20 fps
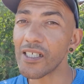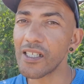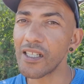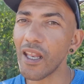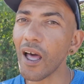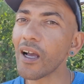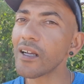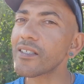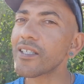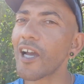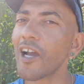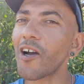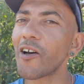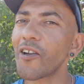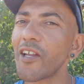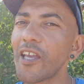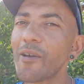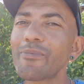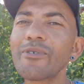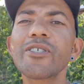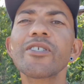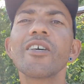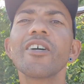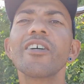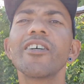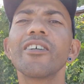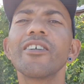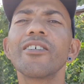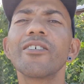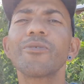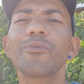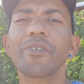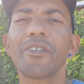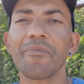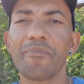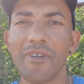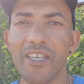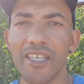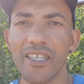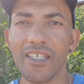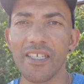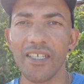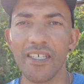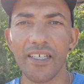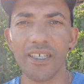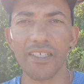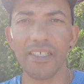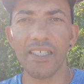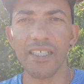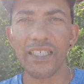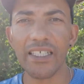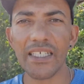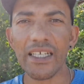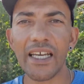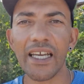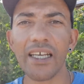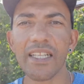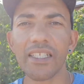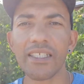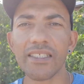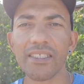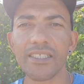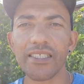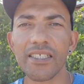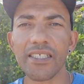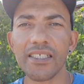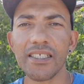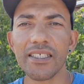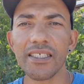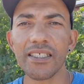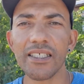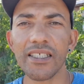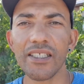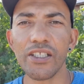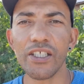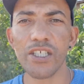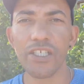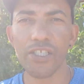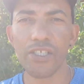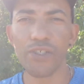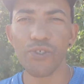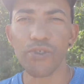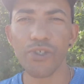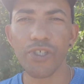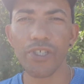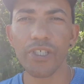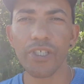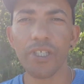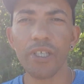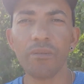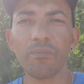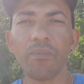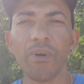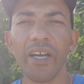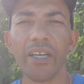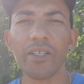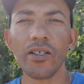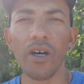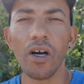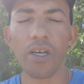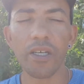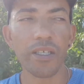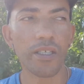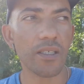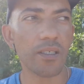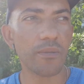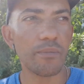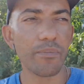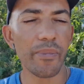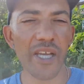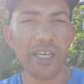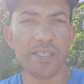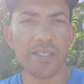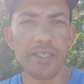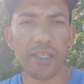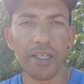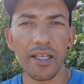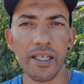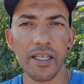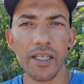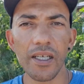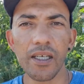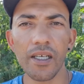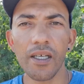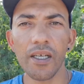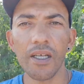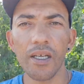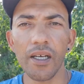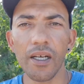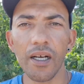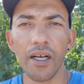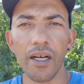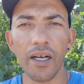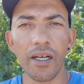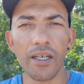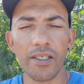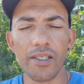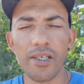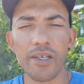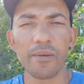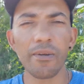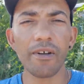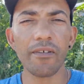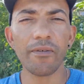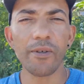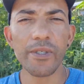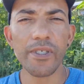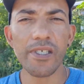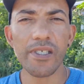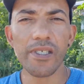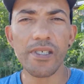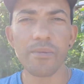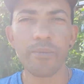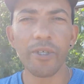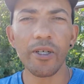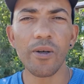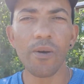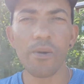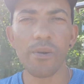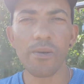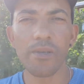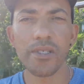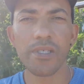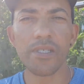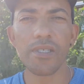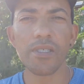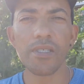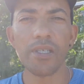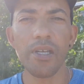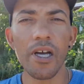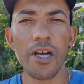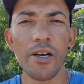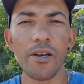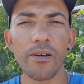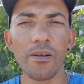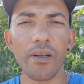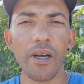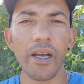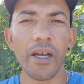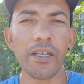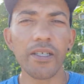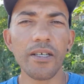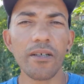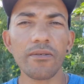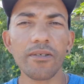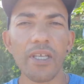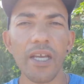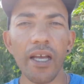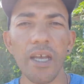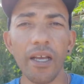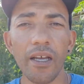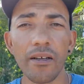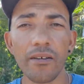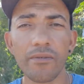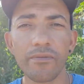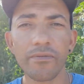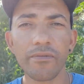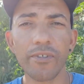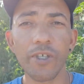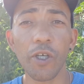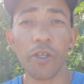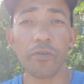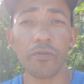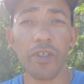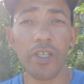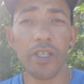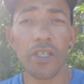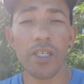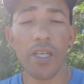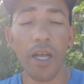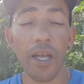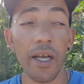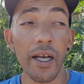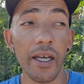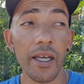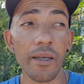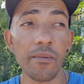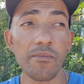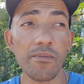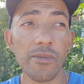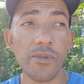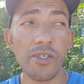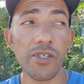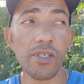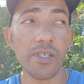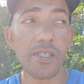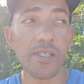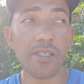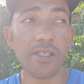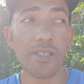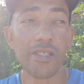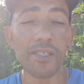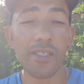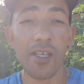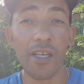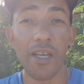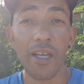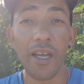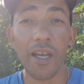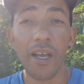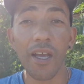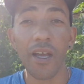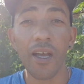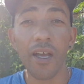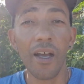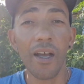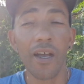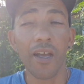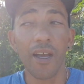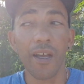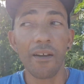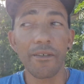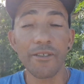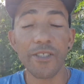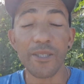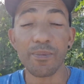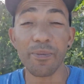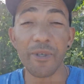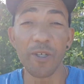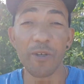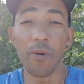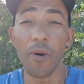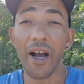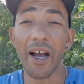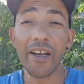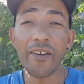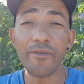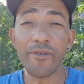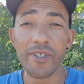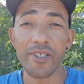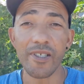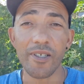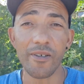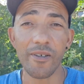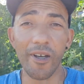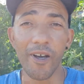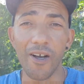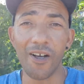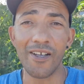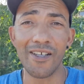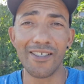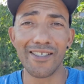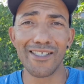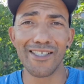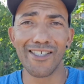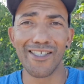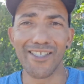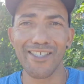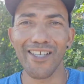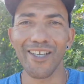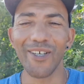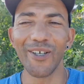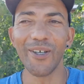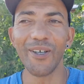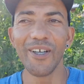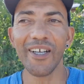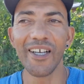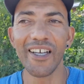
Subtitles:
lockdown episode with me at the nursery in my garden, basically. Sorry, my voice is a bit hoarse. No, I don't have COVID. I've just been quiet for so long. So